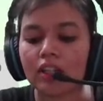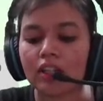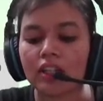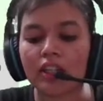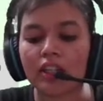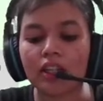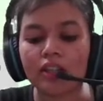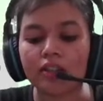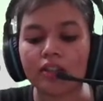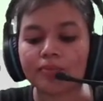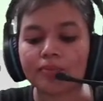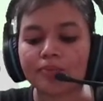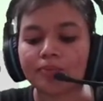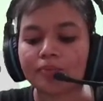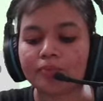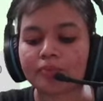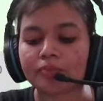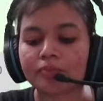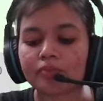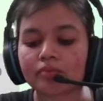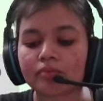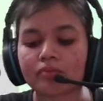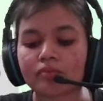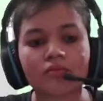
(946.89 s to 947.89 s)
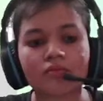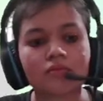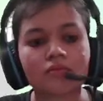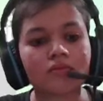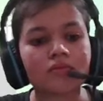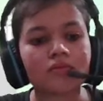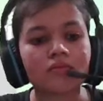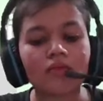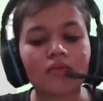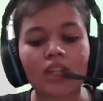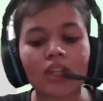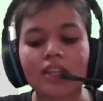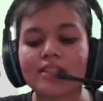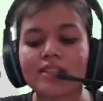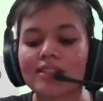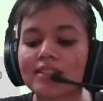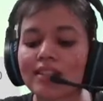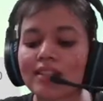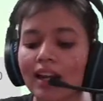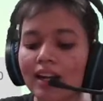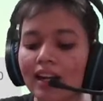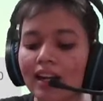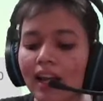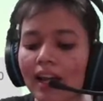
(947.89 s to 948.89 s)
Okay. So this particular reaction,
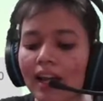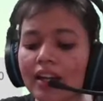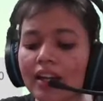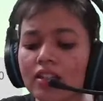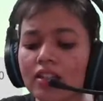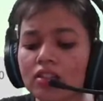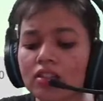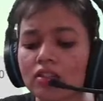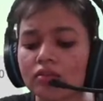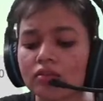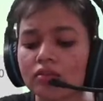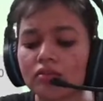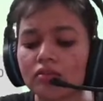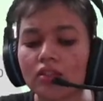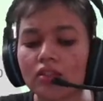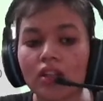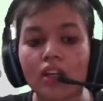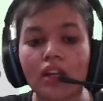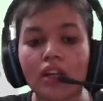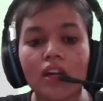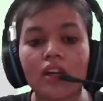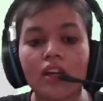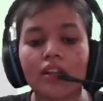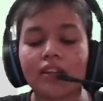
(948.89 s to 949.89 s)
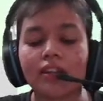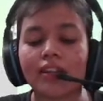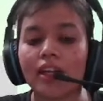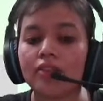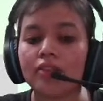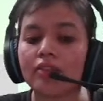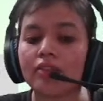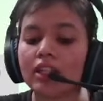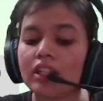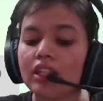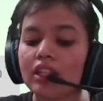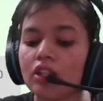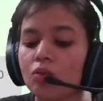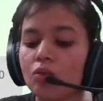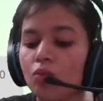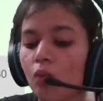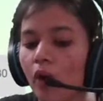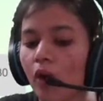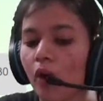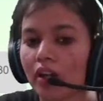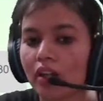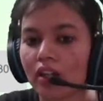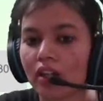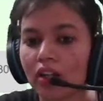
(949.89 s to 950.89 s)
it takes in a disc-shaped disc. Alright. So they are
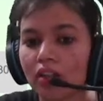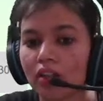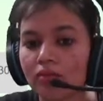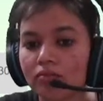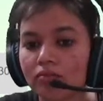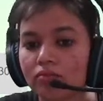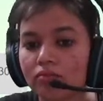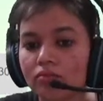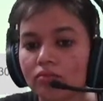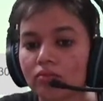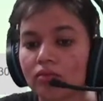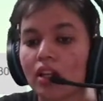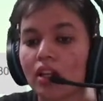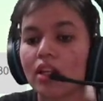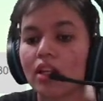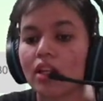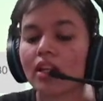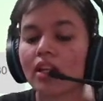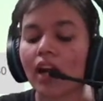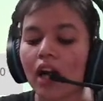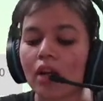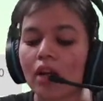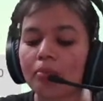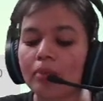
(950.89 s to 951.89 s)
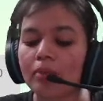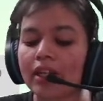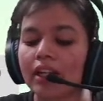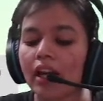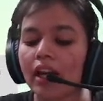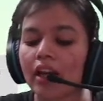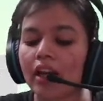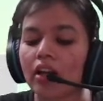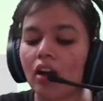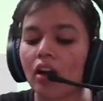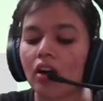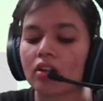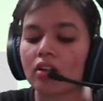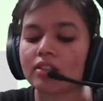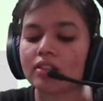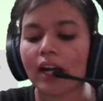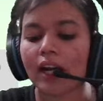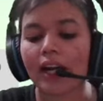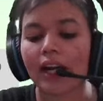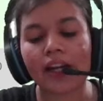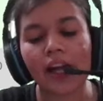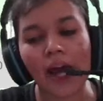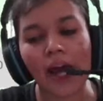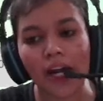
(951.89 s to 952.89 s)
of the shape of a disc, and they are known as
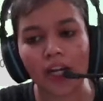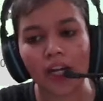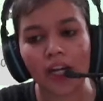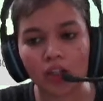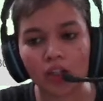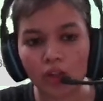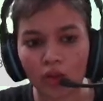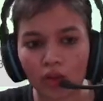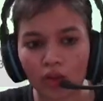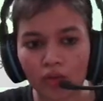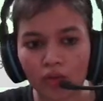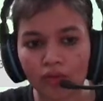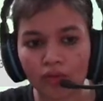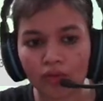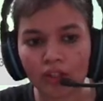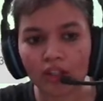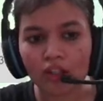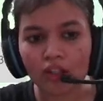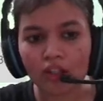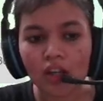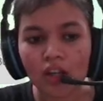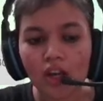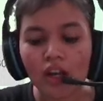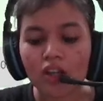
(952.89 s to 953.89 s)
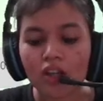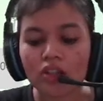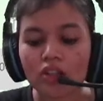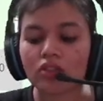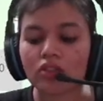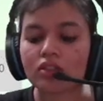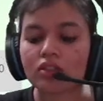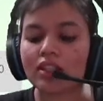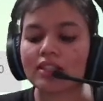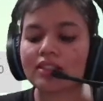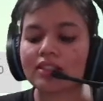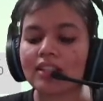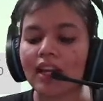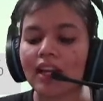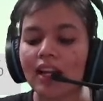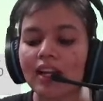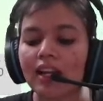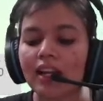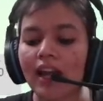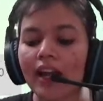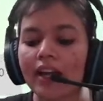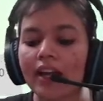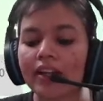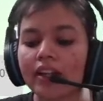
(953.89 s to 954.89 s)
either chlorophylls or thylakoids. Okay. So this is
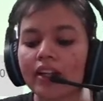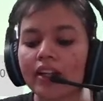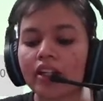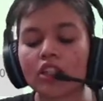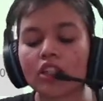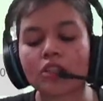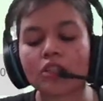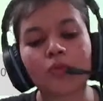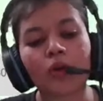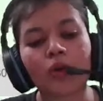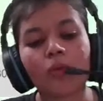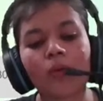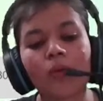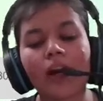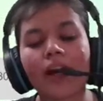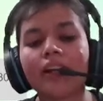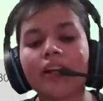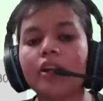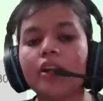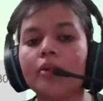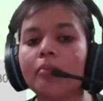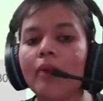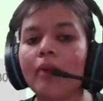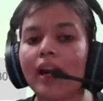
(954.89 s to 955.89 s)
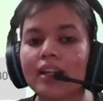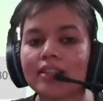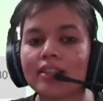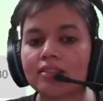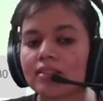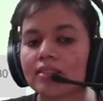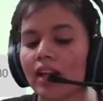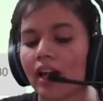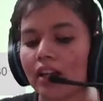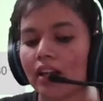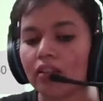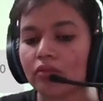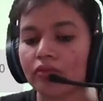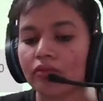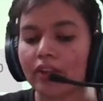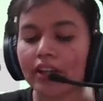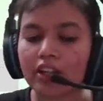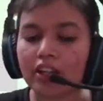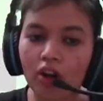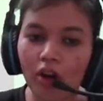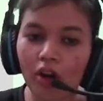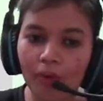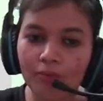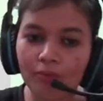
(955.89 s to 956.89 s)
actually the same thing. Two H2 molecules of water, they break down
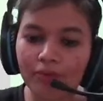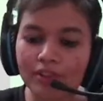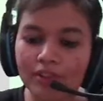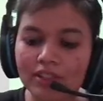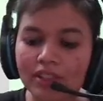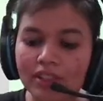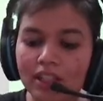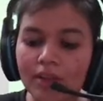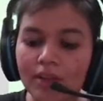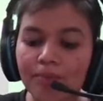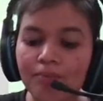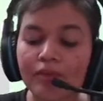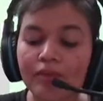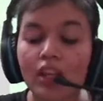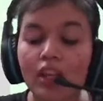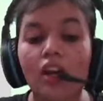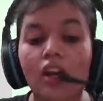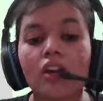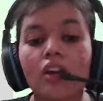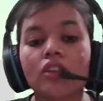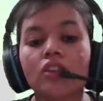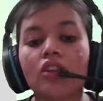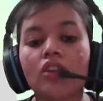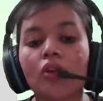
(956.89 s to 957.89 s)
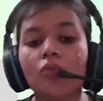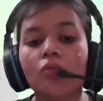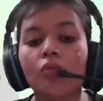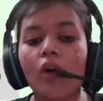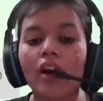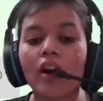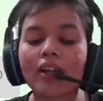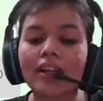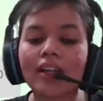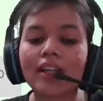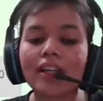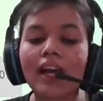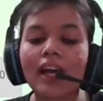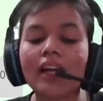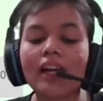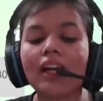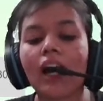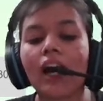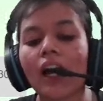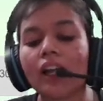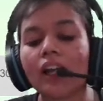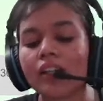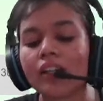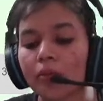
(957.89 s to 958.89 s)
into oxygen and the ions of
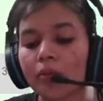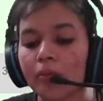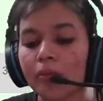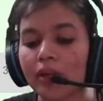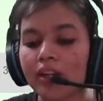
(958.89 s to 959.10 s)
hydrogen.